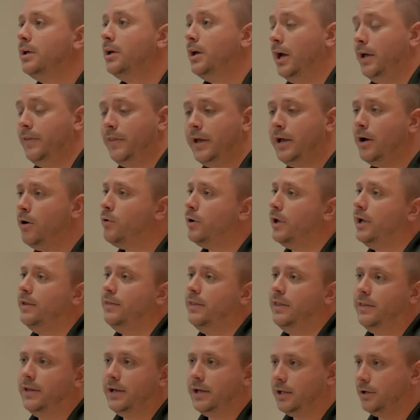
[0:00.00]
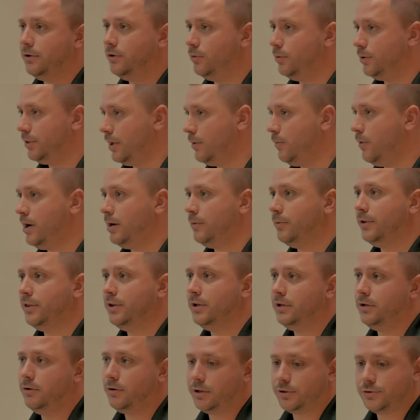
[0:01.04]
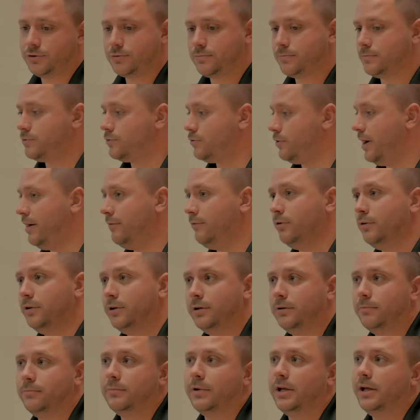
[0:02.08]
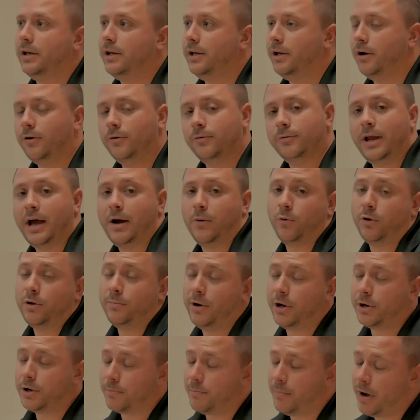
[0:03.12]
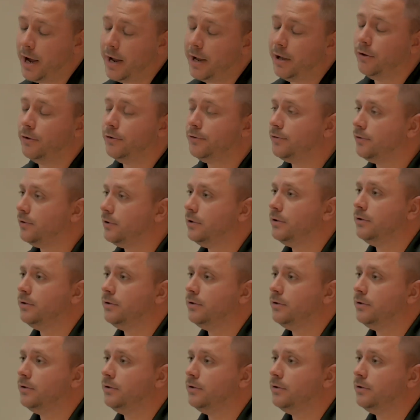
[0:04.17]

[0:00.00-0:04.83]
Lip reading: and they own it, and then they can do what they want with it. You can travel and not worry about your miles. And